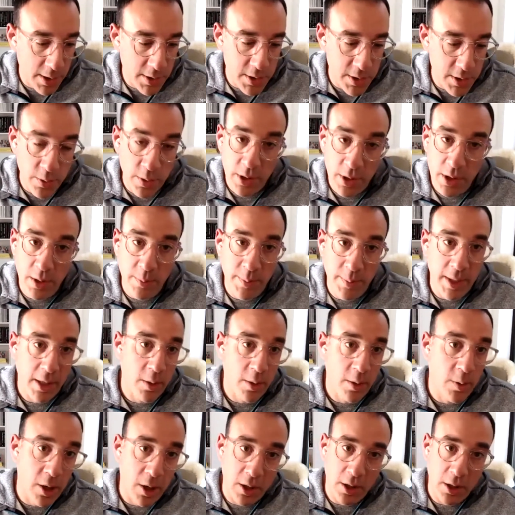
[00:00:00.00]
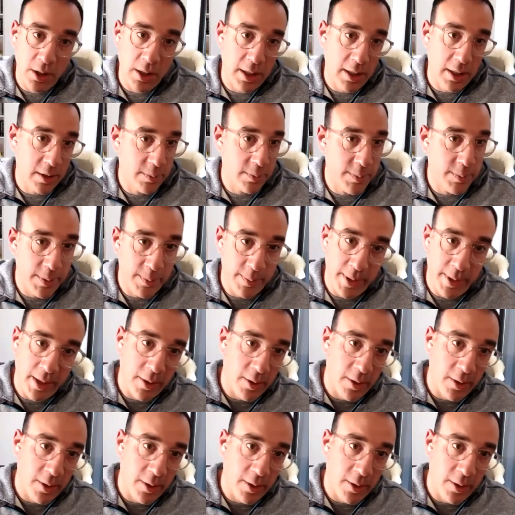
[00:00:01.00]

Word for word: do it you may go all cloud maybe